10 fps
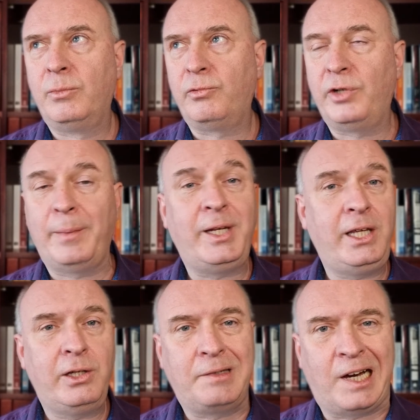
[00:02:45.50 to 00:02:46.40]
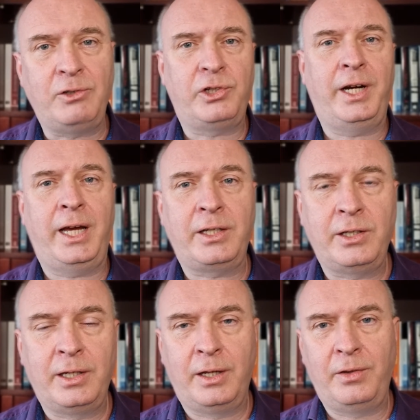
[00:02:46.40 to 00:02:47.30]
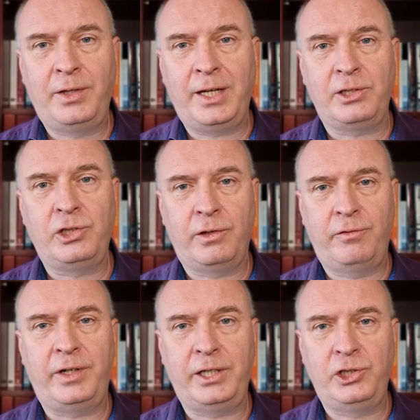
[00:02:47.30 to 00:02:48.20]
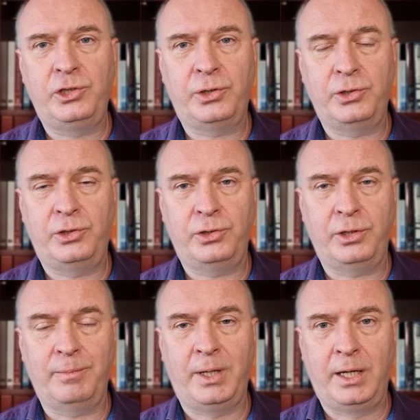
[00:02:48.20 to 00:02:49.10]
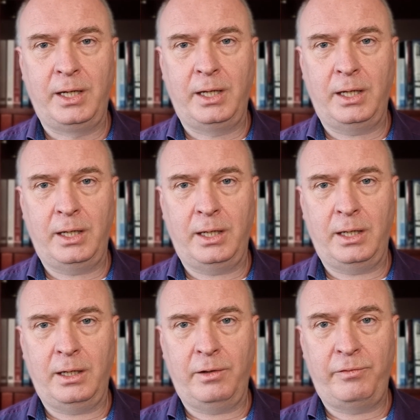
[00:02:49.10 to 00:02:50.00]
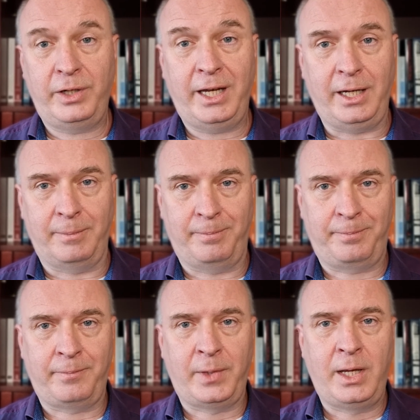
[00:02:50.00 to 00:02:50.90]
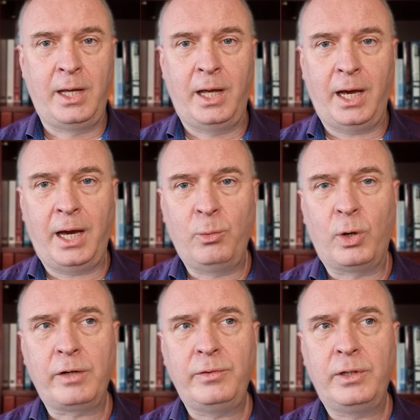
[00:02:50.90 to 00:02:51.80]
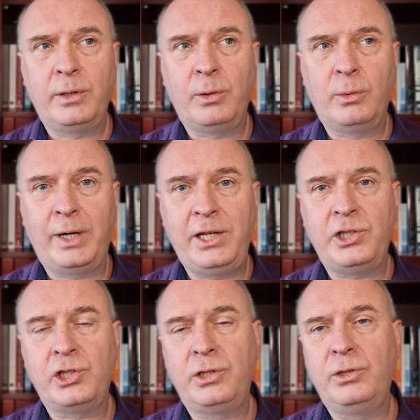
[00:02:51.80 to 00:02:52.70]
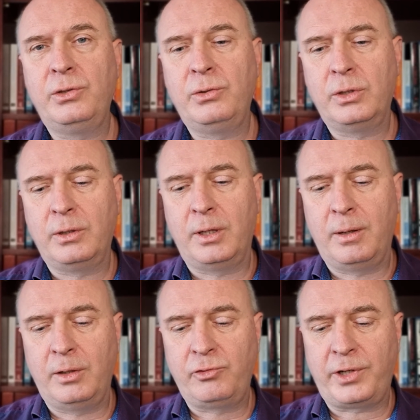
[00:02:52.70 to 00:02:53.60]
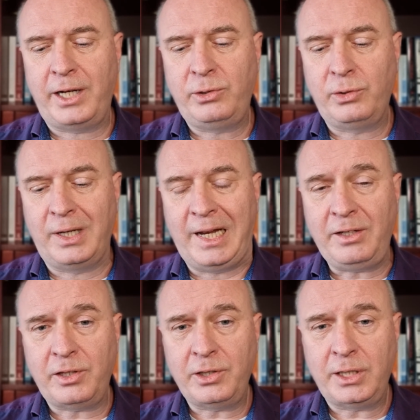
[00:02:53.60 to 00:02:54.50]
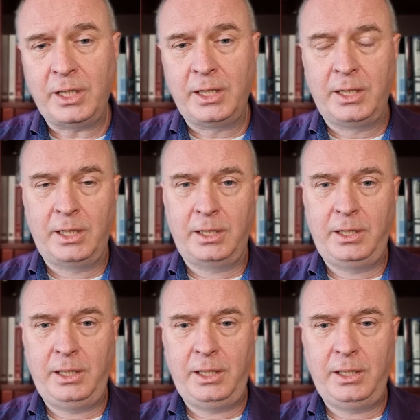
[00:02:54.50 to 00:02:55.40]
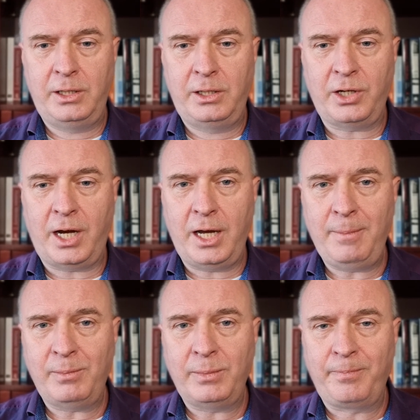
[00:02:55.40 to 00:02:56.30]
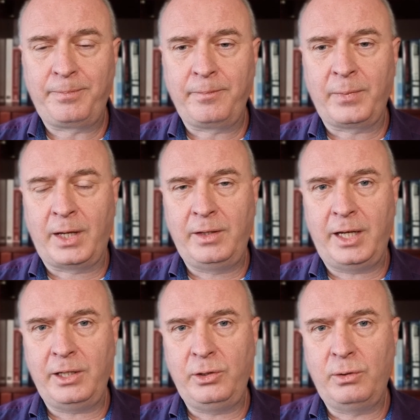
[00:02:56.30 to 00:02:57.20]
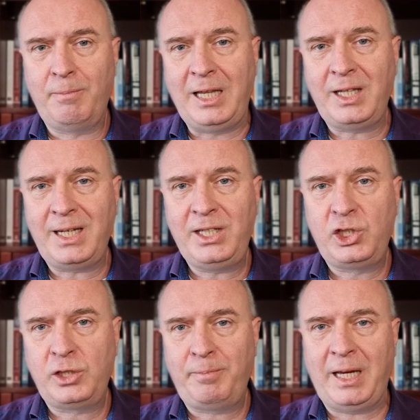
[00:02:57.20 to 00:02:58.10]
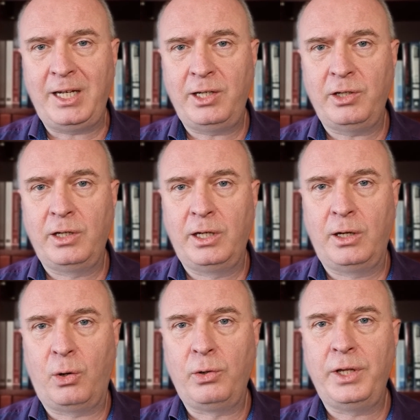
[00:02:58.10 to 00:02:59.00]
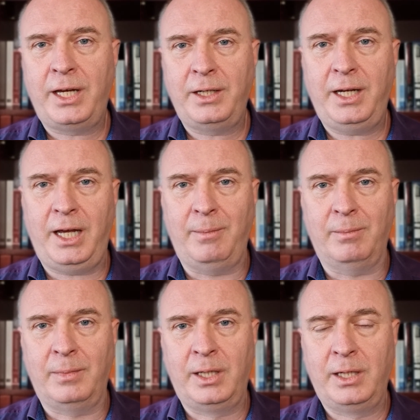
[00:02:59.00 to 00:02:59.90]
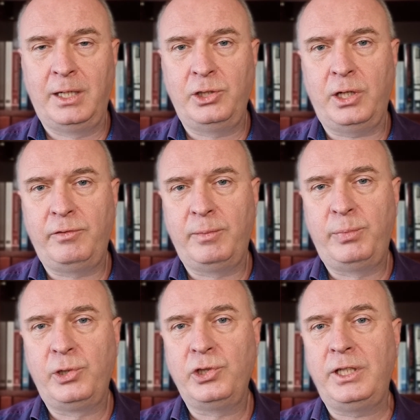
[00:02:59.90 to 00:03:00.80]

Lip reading: remedy, counteract that very short-term forgetting. And one of the ways is to try to lengthen the time that you mentally spend on that name. So if the person